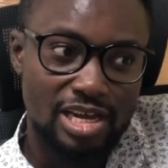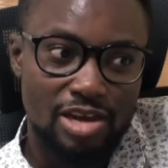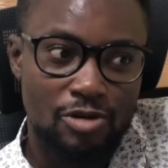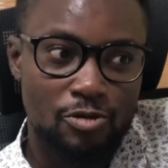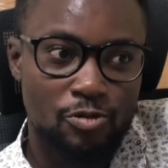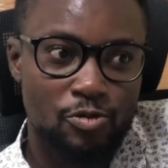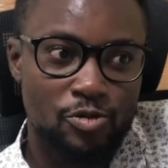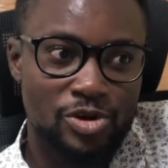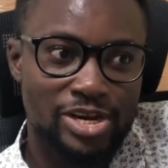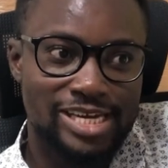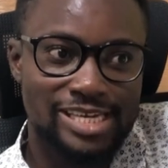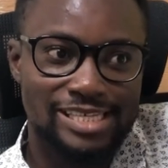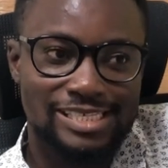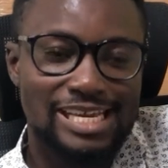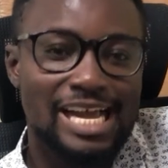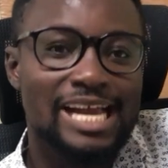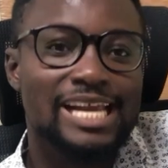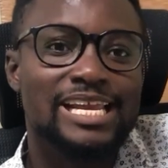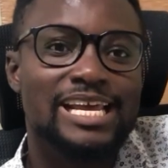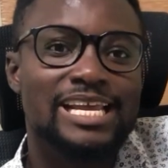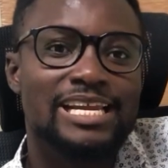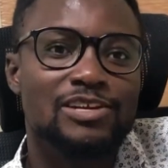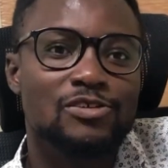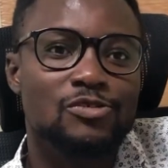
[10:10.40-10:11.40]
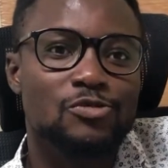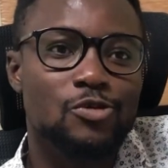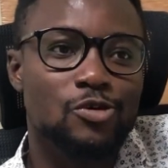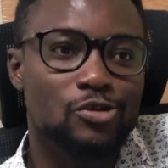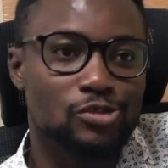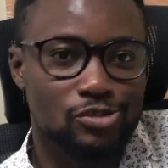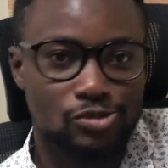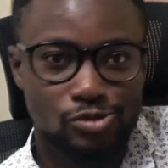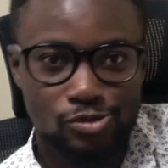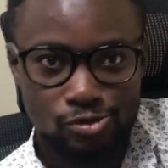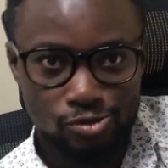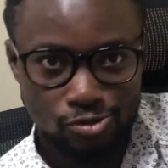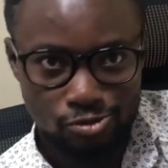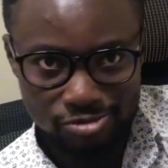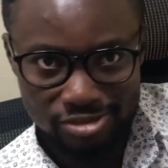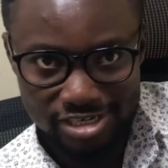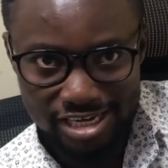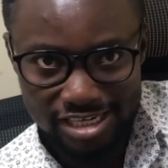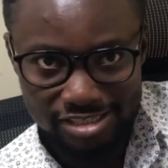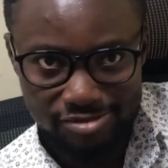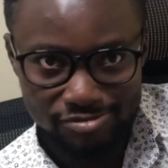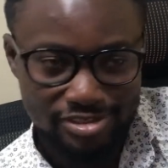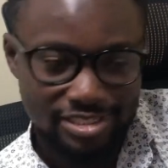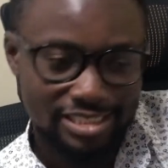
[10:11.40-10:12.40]
We decided not to do
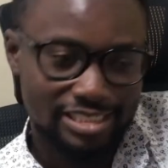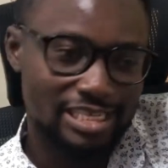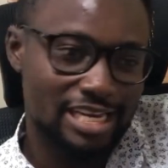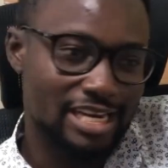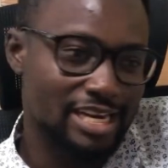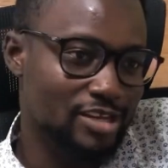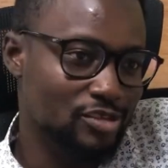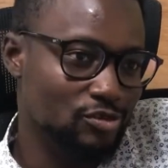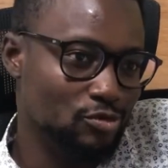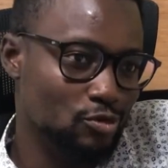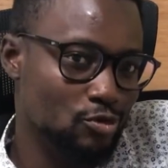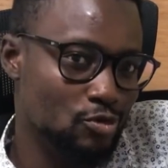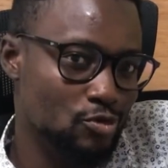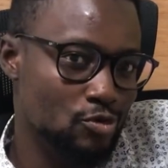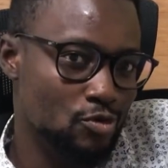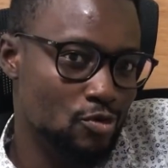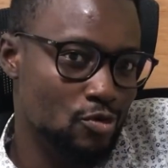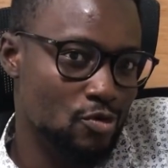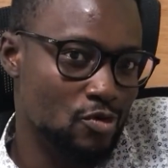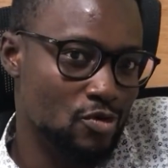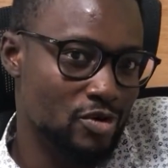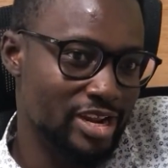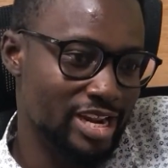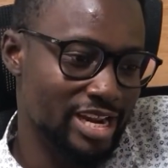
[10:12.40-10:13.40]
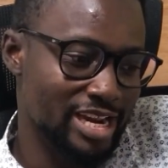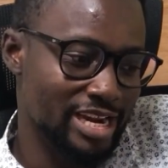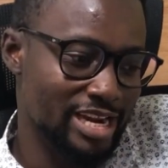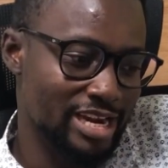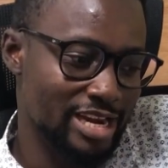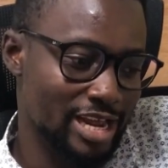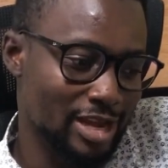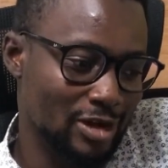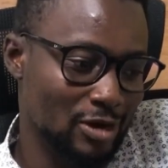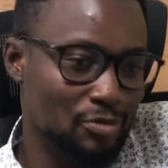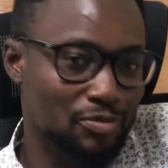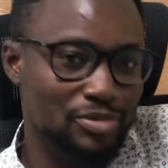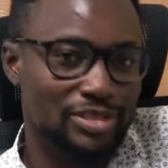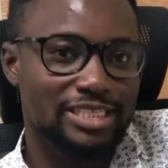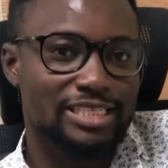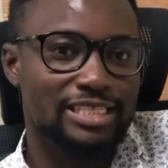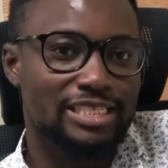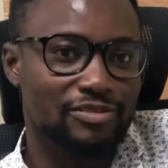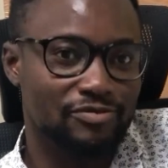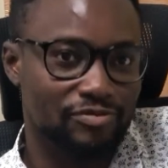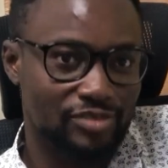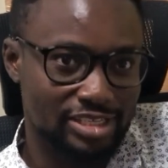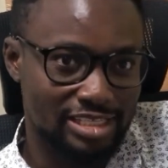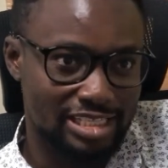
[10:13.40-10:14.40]
that. We decided to go in a completely
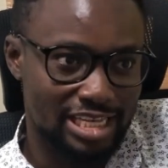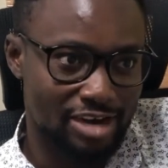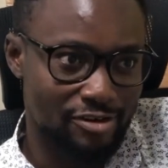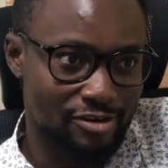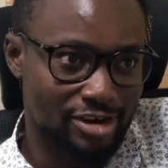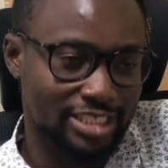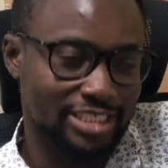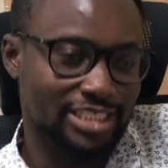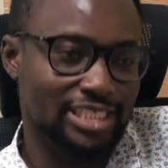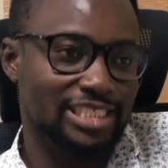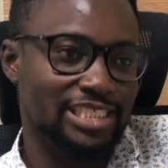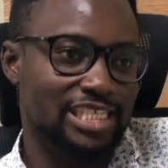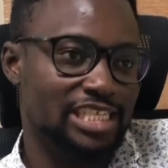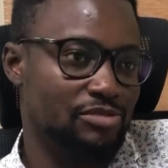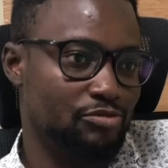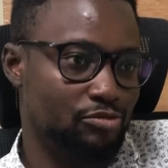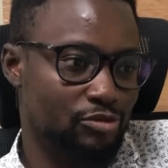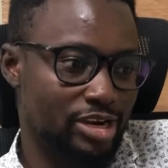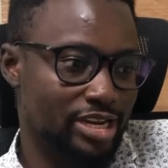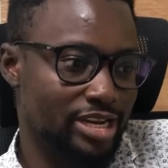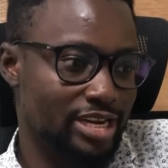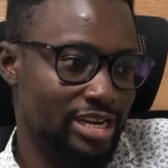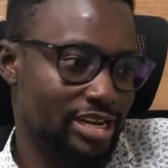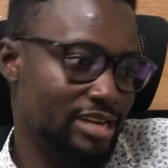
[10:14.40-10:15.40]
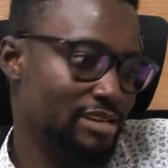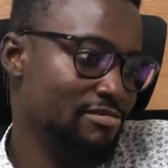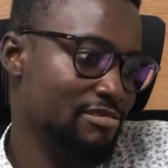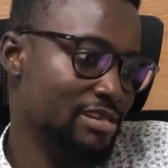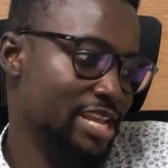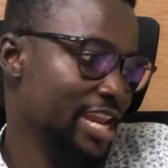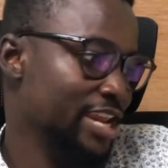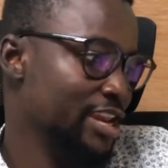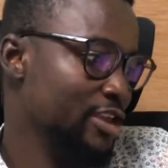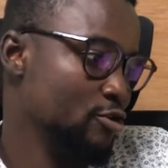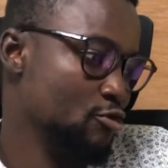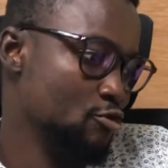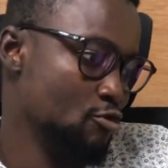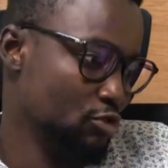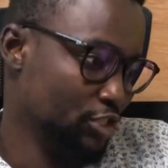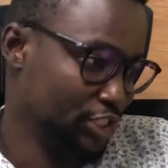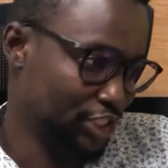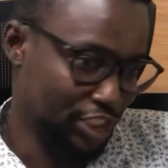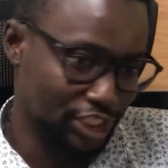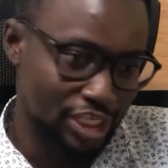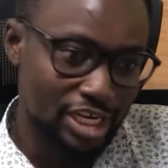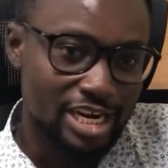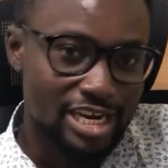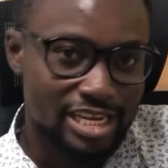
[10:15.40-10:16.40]
different direction. Just bring in any
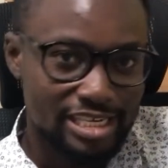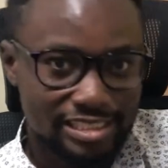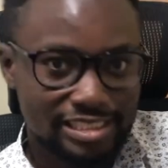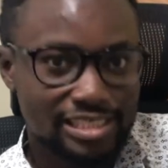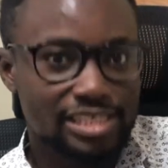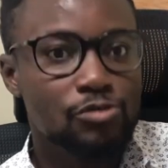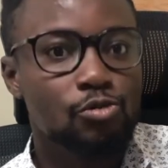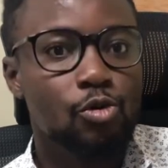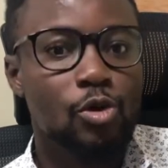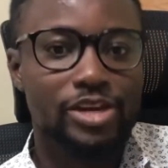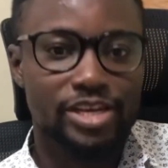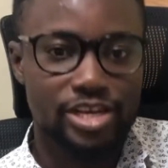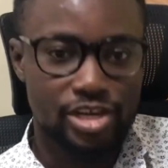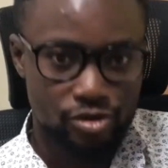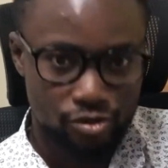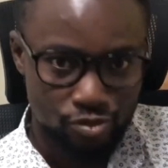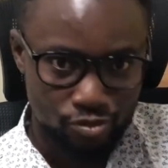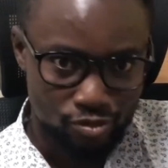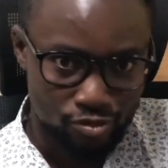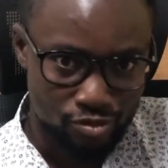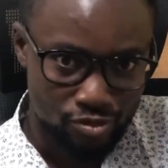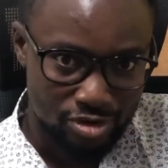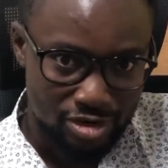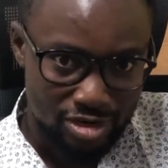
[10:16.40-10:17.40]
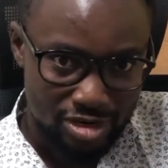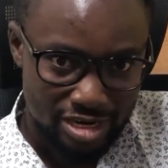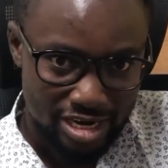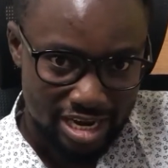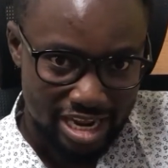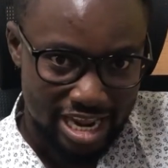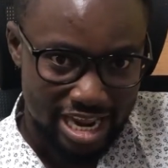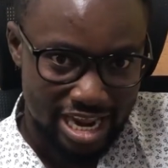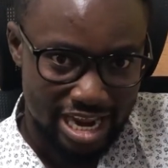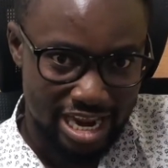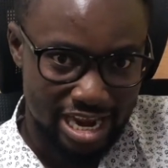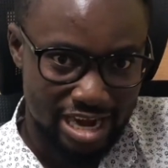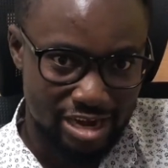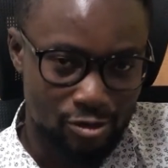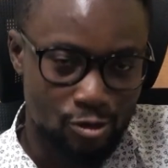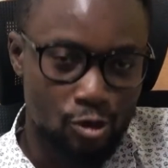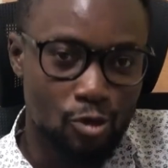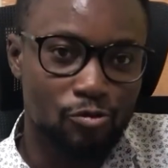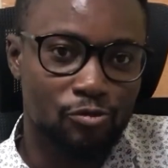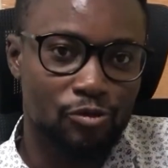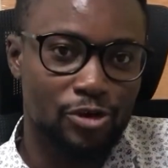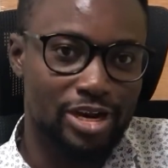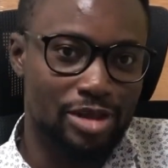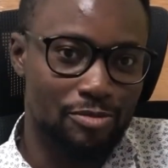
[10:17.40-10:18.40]
coach, see what they do, and
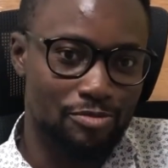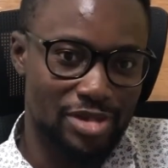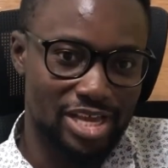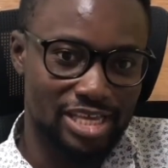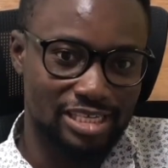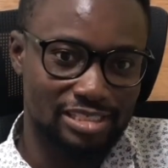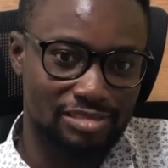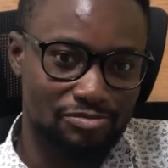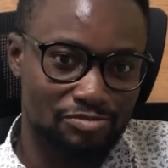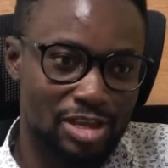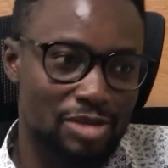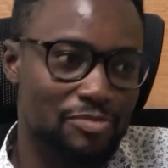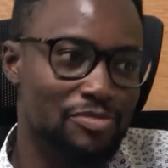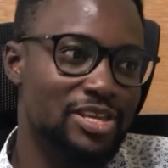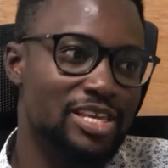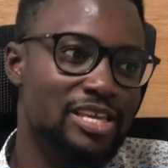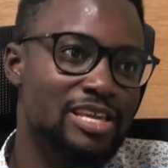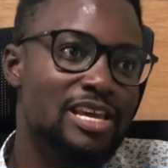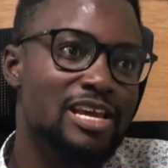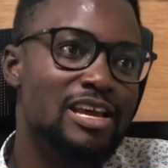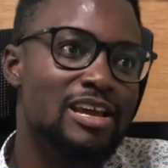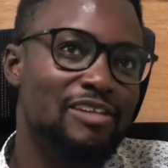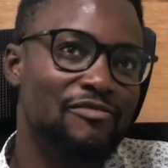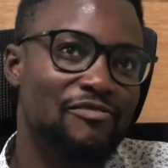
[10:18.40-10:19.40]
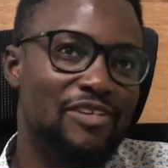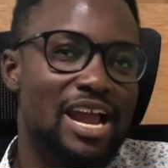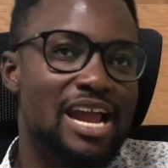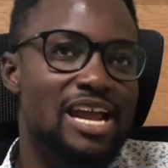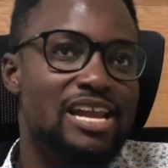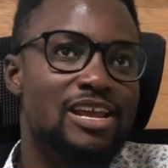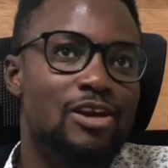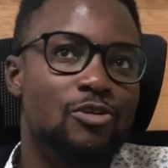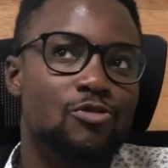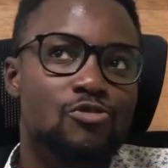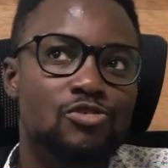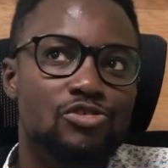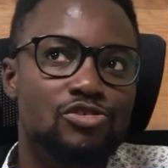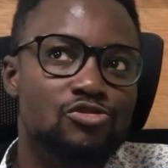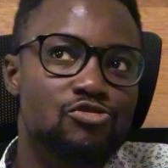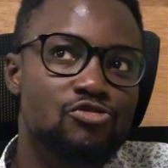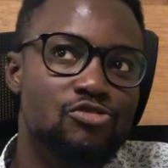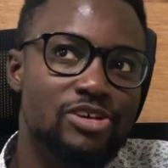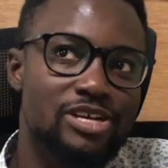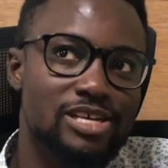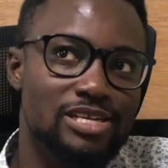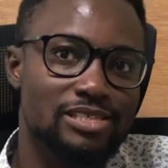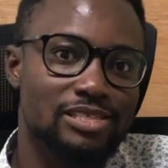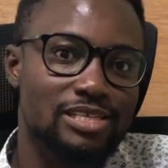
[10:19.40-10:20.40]
hope for the best. Maybe find a coach
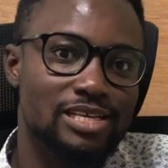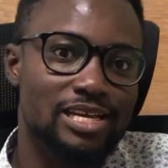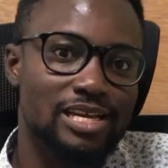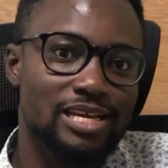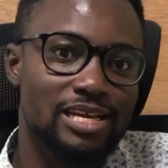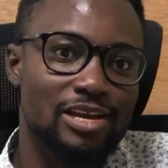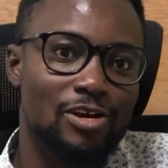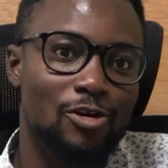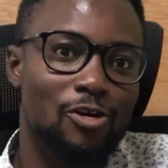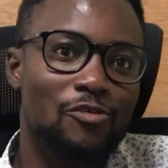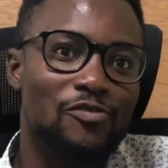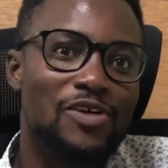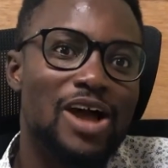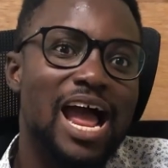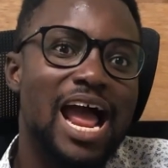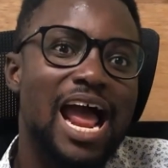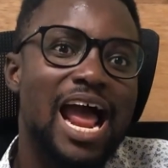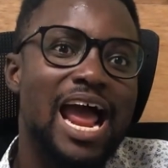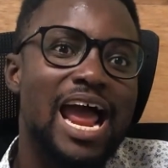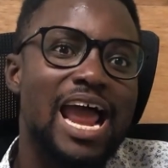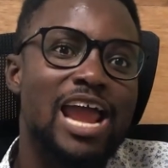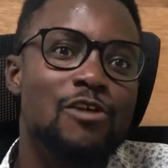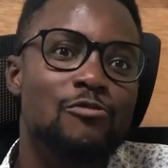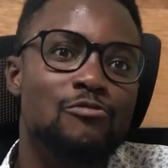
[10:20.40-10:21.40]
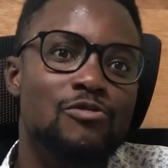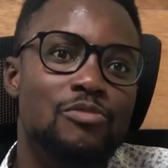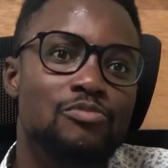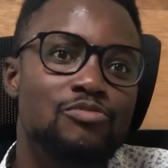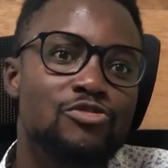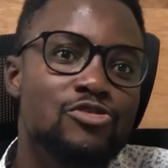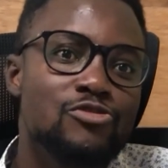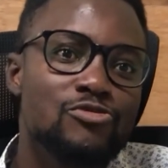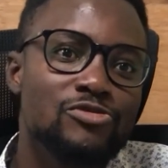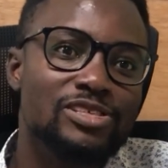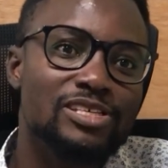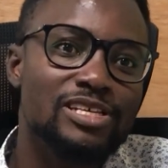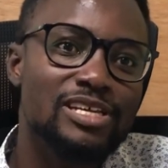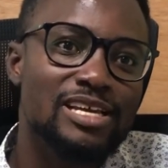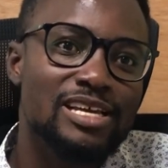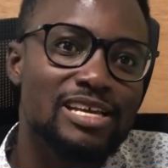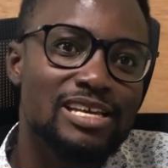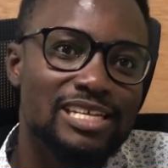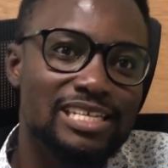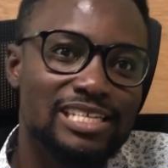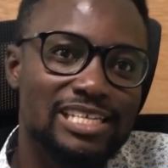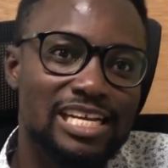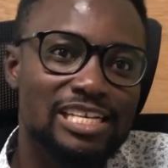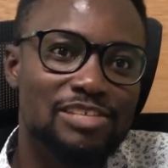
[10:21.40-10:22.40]
who is of high repute,
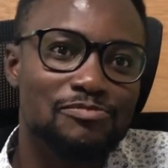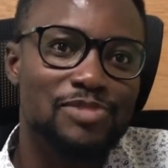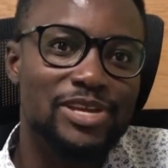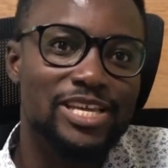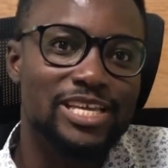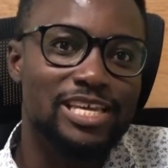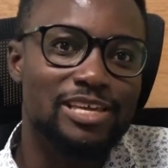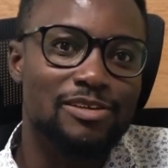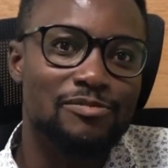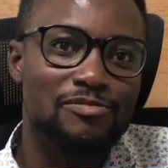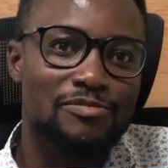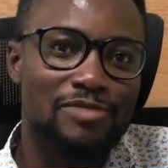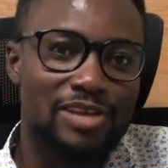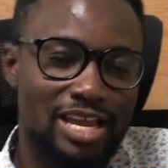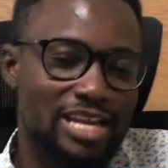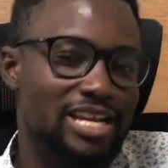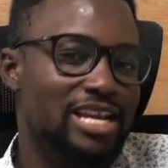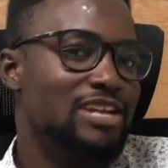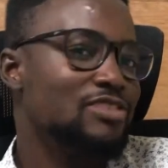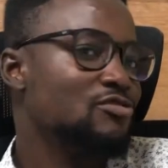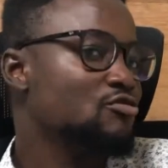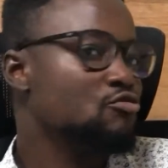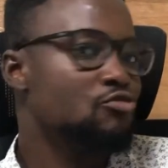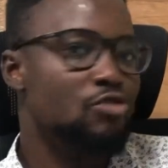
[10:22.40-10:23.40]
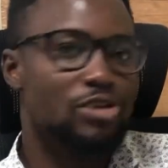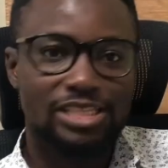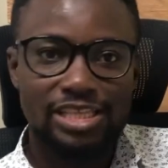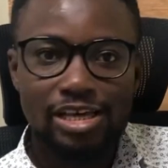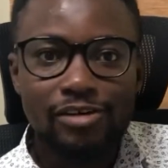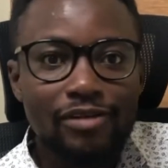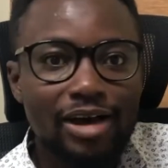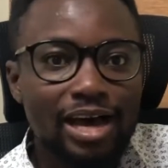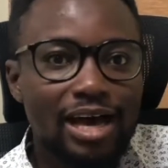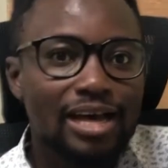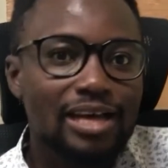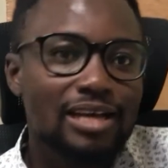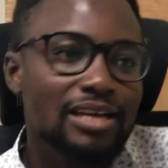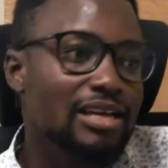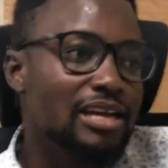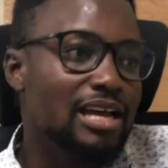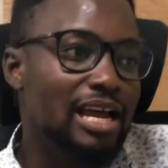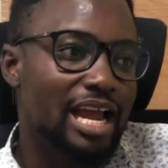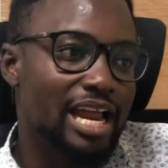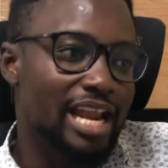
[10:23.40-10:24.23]
just pick him and then do whatever.